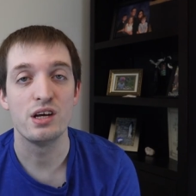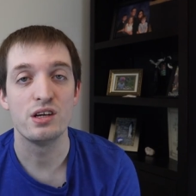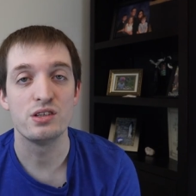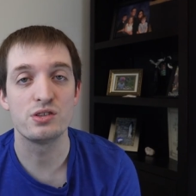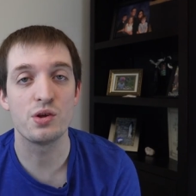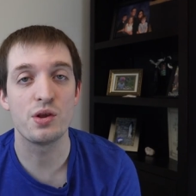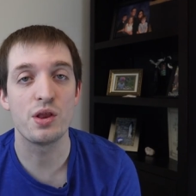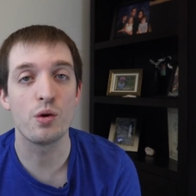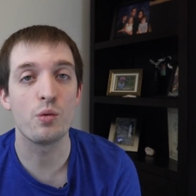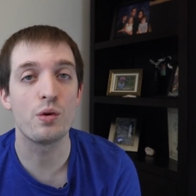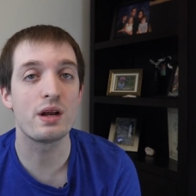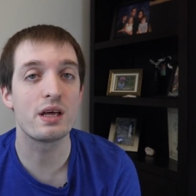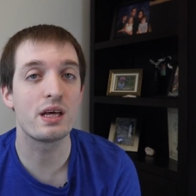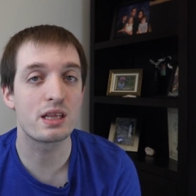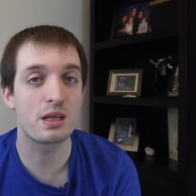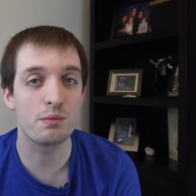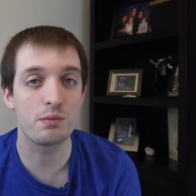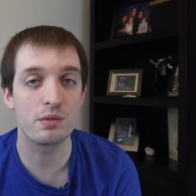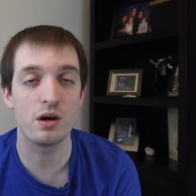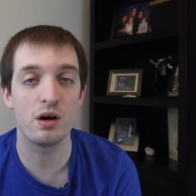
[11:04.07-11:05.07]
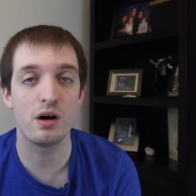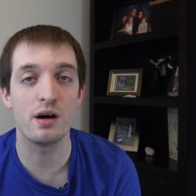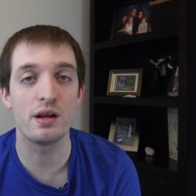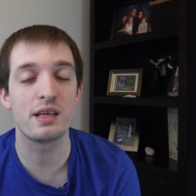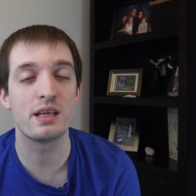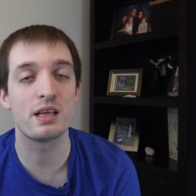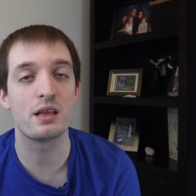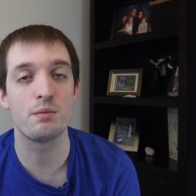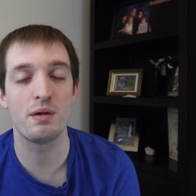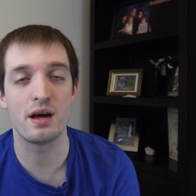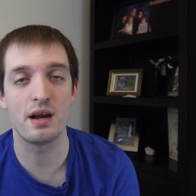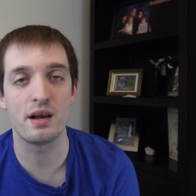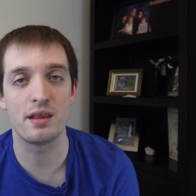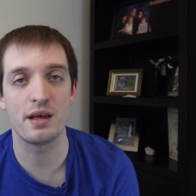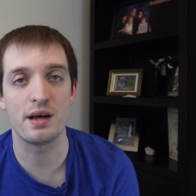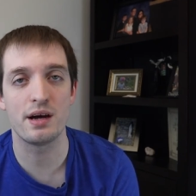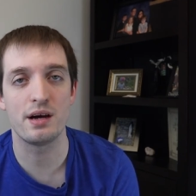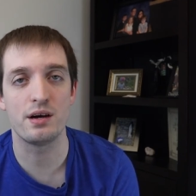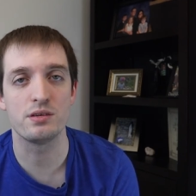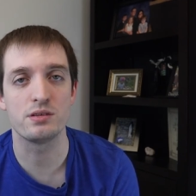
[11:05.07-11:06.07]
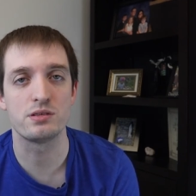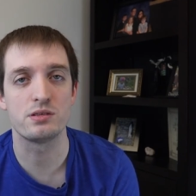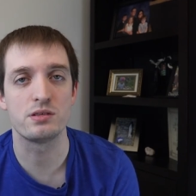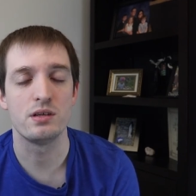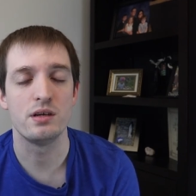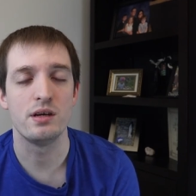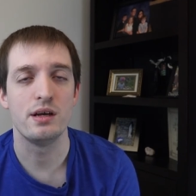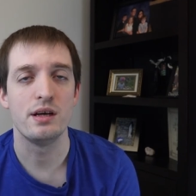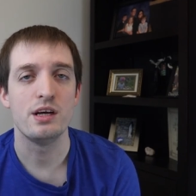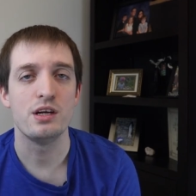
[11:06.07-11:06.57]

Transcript: So they want to get them gone, get them out of the house.